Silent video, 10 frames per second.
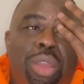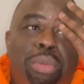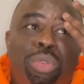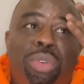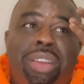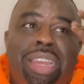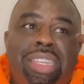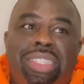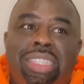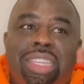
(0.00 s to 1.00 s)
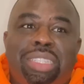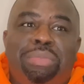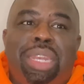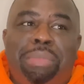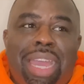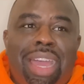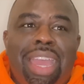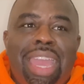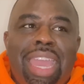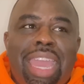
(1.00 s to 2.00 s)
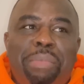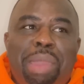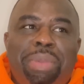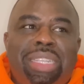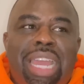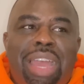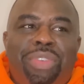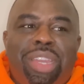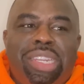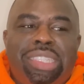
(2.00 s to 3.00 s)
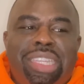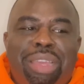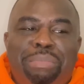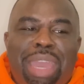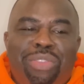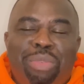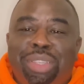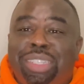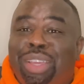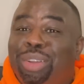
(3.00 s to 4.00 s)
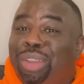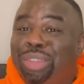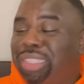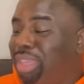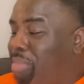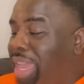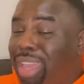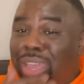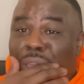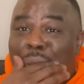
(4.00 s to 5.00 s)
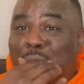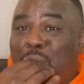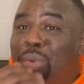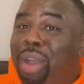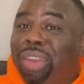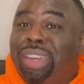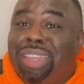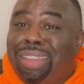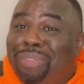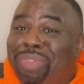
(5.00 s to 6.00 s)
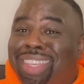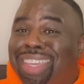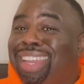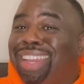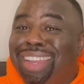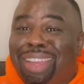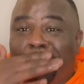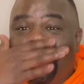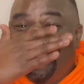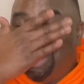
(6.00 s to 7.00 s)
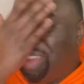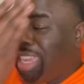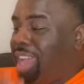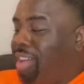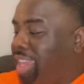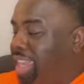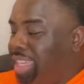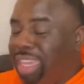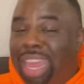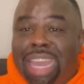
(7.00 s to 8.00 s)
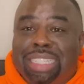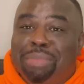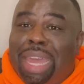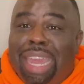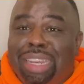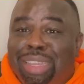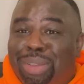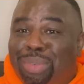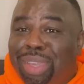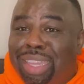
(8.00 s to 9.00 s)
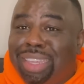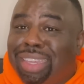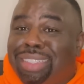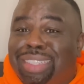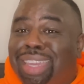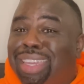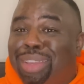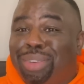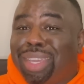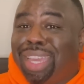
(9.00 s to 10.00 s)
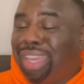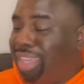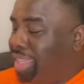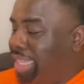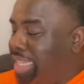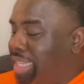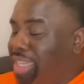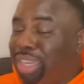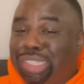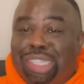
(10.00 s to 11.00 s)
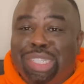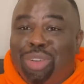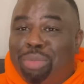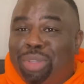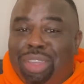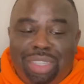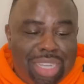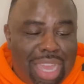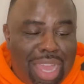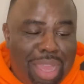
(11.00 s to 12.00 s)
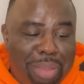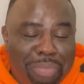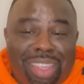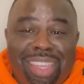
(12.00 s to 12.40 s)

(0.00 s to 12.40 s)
Twitter, I think she said something about it may be time for her to step back from the show. Girl, don't step back, honey. You wanted it, girl. You better call Kenya and ask them how they deal with it. Because Kenya don't care. Girl, just show up, do your job.